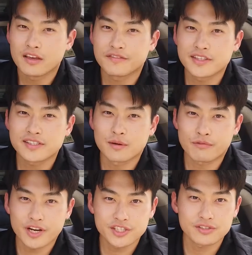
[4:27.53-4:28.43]
If this
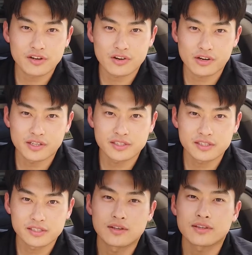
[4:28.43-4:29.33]
abrasion occurs,
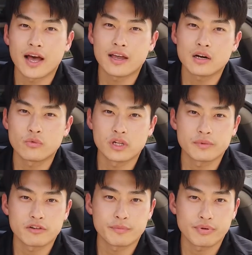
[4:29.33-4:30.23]
the tire
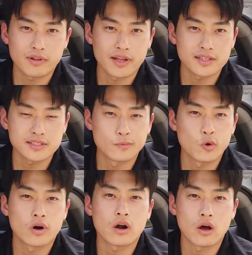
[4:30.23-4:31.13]
will be replaced
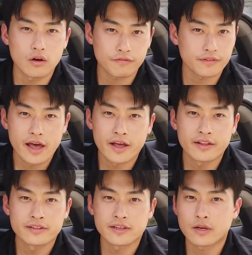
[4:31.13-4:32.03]
more often
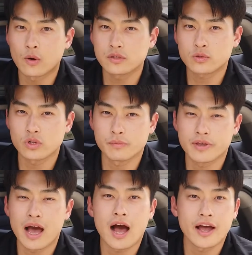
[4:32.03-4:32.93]
and the cost will
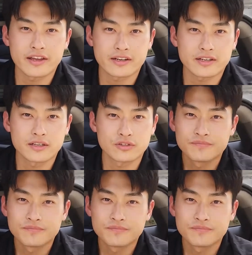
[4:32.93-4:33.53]
be higher.